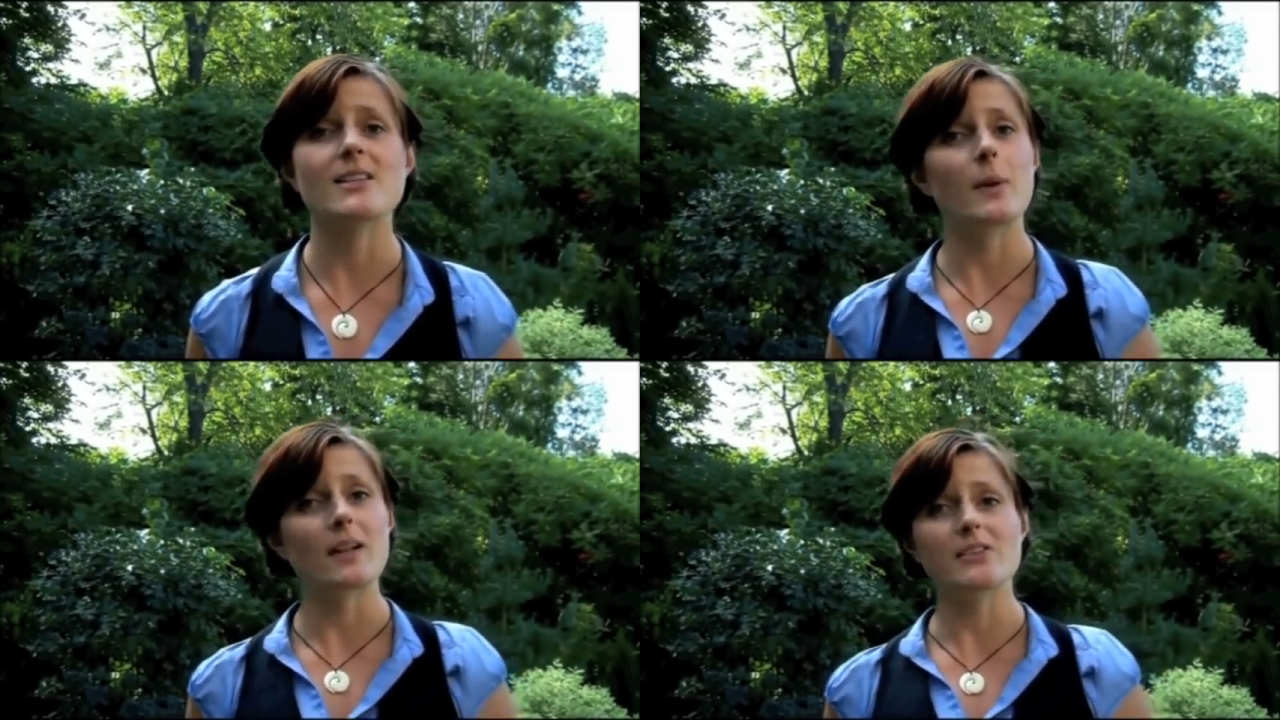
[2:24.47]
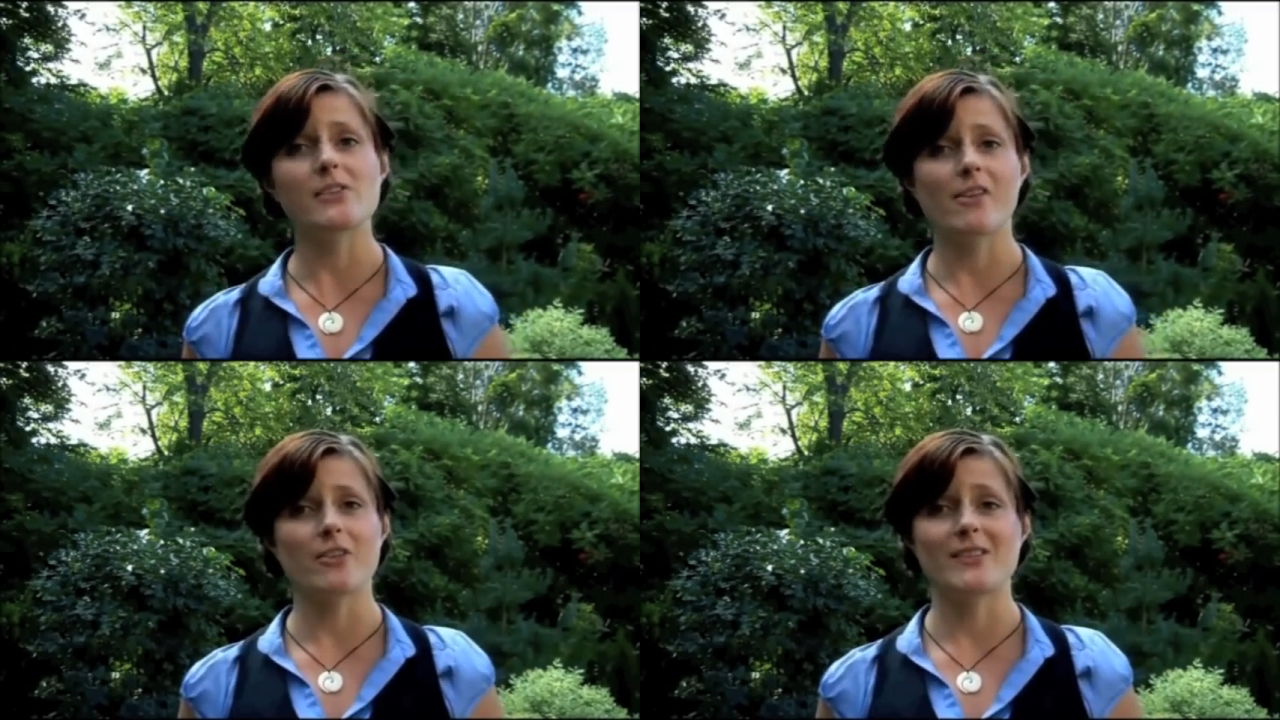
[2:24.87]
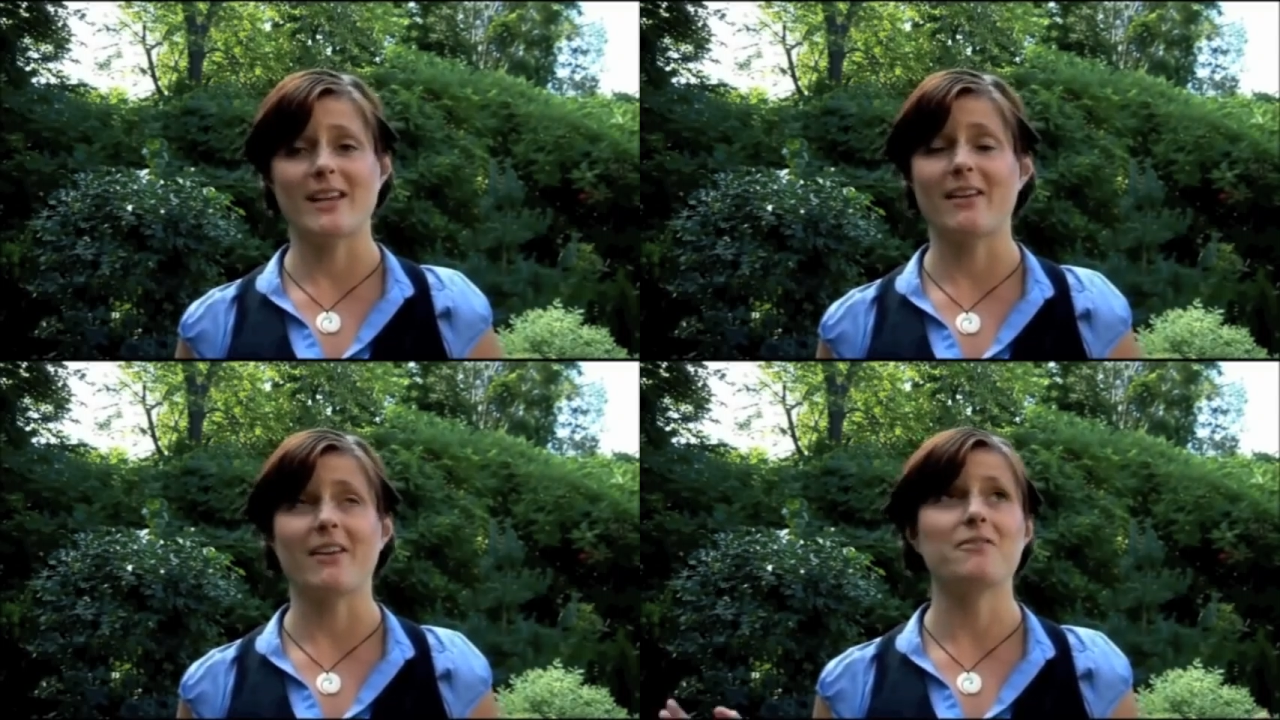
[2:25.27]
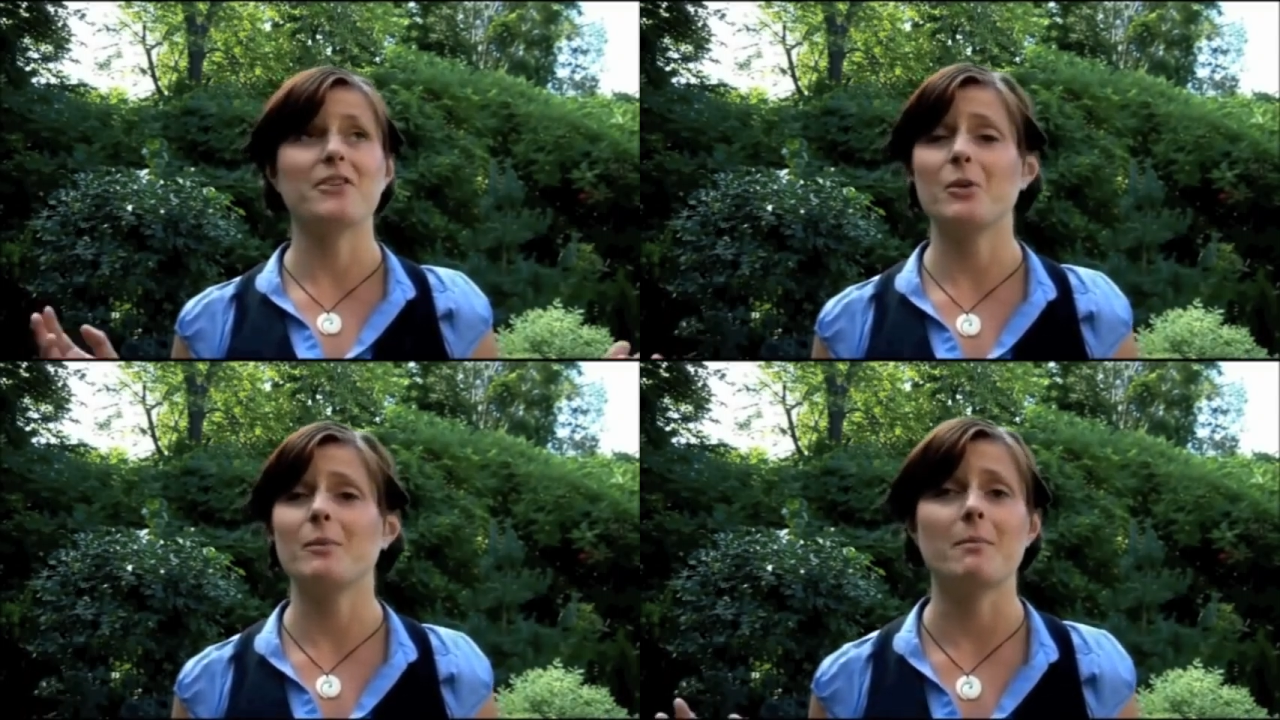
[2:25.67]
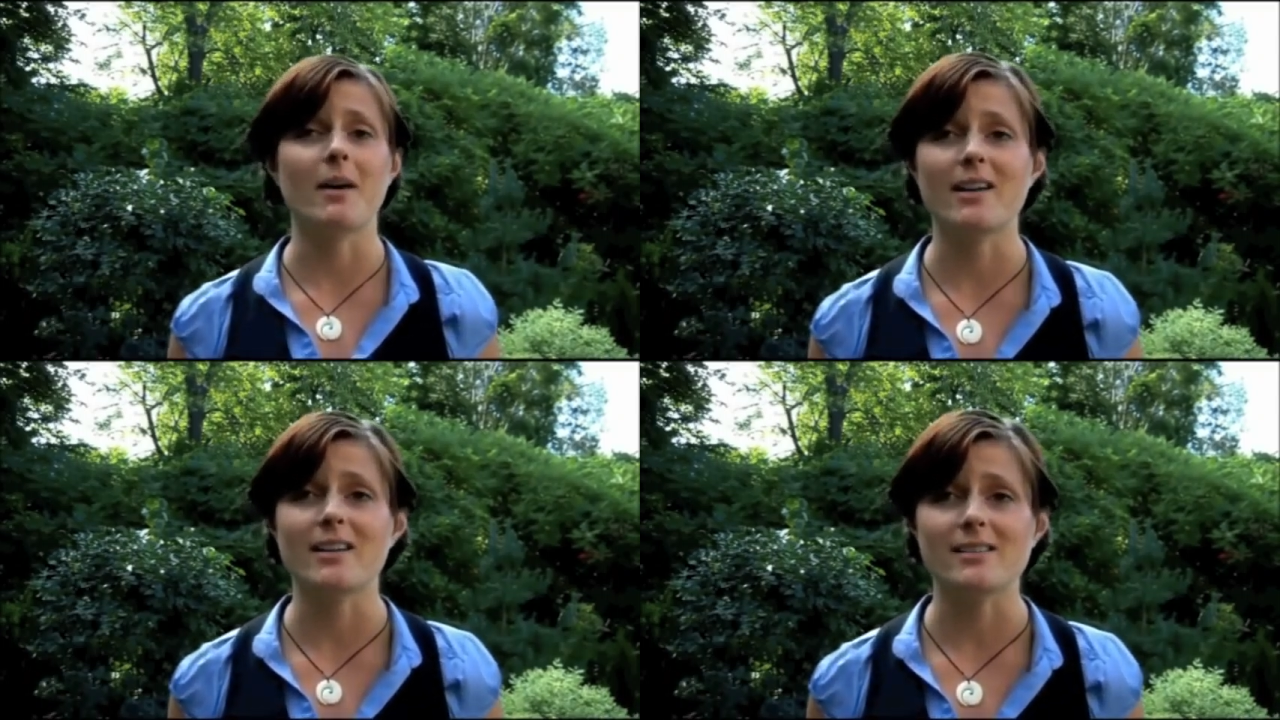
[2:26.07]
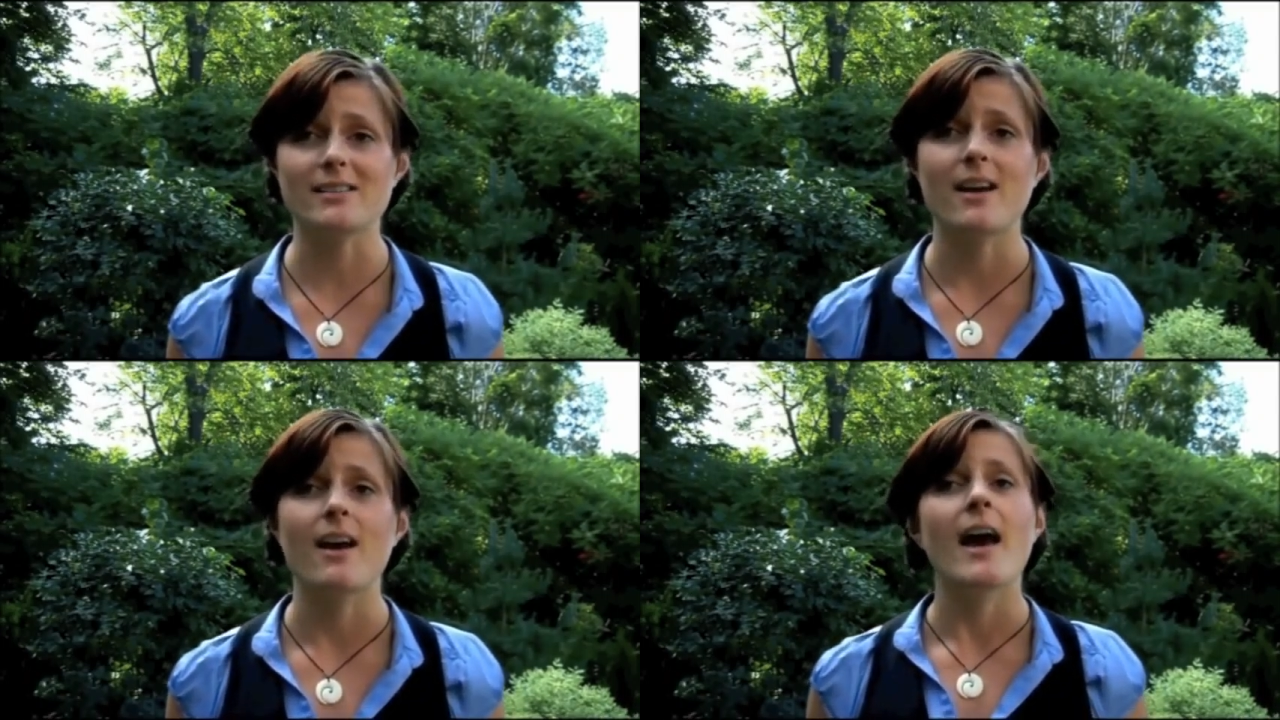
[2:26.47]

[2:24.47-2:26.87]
as well as our understanding of human bodies.